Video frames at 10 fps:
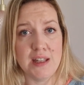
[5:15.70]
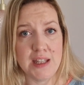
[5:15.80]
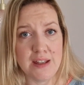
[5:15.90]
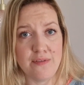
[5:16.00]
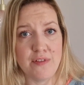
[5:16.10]

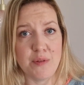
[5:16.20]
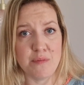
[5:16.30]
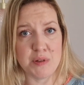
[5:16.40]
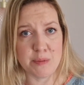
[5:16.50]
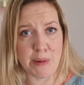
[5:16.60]
give them
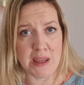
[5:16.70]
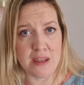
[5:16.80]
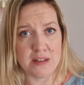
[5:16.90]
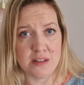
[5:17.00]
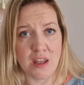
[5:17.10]

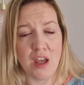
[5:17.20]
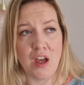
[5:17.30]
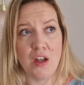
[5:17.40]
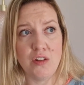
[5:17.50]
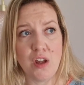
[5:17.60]
space.
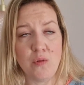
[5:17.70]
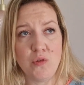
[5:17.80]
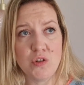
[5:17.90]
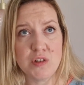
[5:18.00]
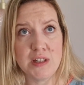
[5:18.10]
And don't
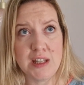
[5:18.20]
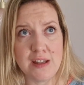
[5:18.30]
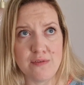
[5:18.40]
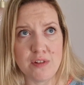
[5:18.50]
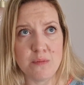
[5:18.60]
just
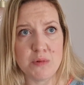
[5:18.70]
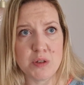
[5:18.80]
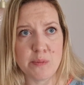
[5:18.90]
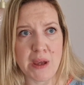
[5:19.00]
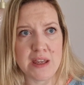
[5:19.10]
give them
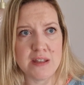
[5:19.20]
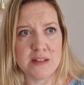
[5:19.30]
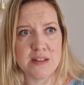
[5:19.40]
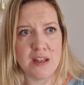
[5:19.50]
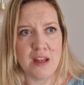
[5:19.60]

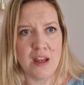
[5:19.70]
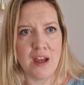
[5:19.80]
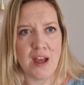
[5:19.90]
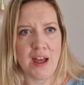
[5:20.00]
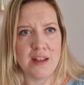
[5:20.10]
space
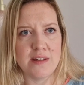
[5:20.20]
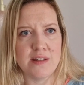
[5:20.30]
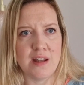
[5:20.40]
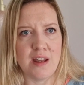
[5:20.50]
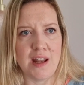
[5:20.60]
as
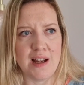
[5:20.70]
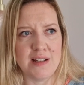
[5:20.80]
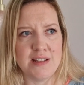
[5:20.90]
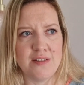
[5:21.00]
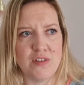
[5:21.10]
an
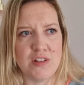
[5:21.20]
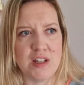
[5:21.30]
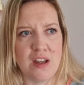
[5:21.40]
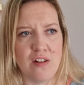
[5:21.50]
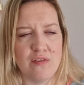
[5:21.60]

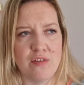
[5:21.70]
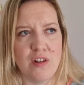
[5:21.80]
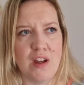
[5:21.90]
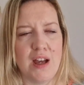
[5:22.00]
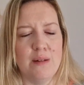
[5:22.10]
activity of,
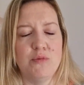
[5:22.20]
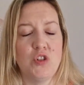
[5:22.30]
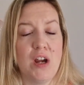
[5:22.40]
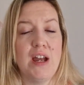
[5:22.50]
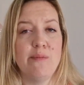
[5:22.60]
I'm
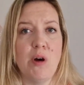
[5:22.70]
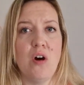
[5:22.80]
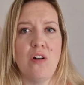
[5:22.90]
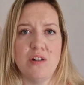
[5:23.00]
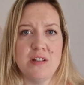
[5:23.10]
trying the
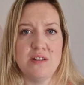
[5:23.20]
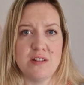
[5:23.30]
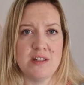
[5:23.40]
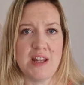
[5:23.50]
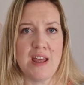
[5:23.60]
hardest to
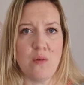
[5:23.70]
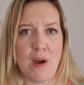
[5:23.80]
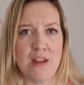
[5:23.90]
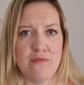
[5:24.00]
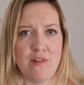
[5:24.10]
stay
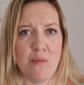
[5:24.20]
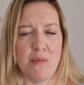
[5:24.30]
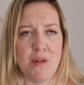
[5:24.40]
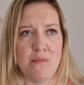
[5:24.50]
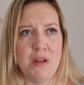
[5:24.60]
away from
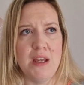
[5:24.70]
them.